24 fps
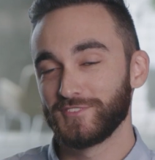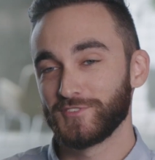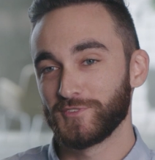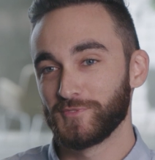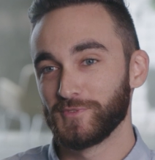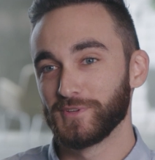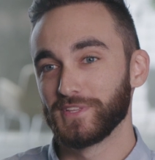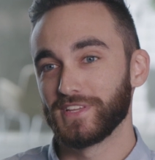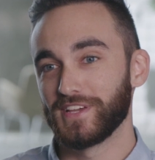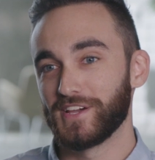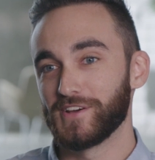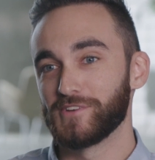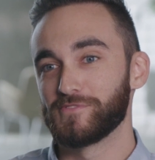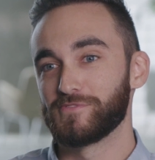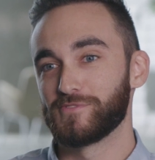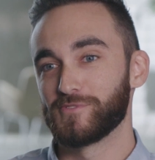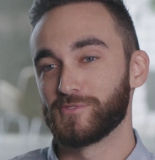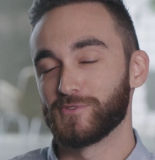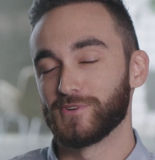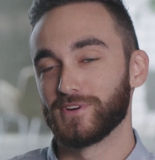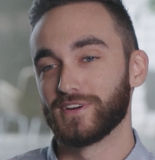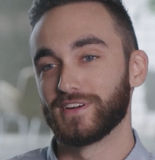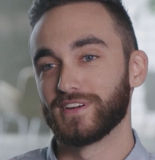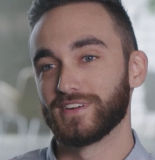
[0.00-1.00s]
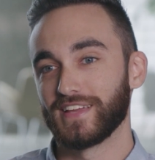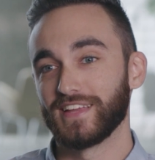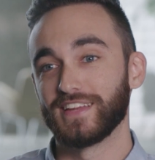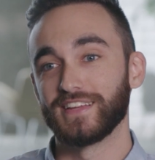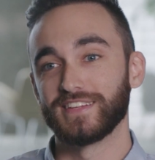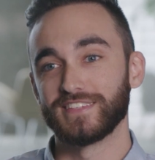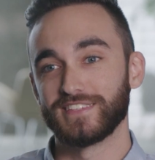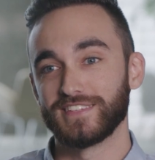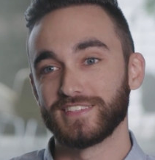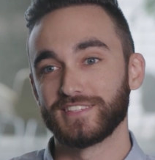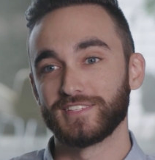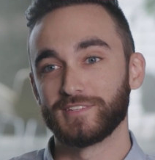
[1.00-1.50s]
You should really go for
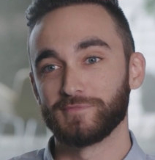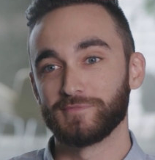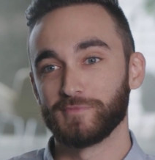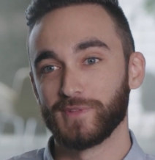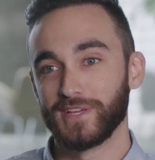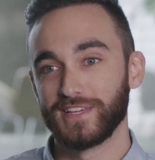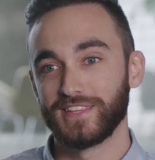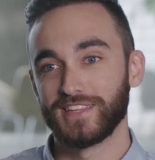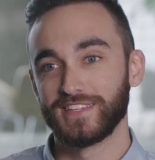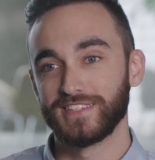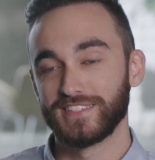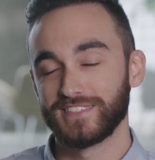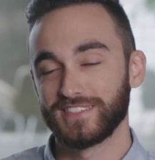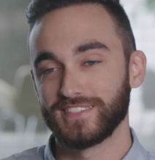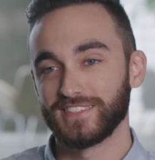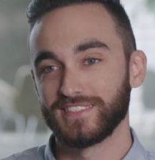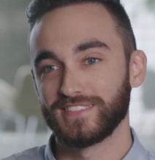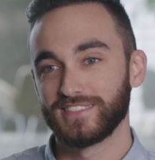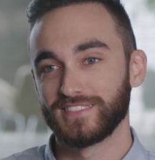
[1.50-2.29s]
getting a system like this.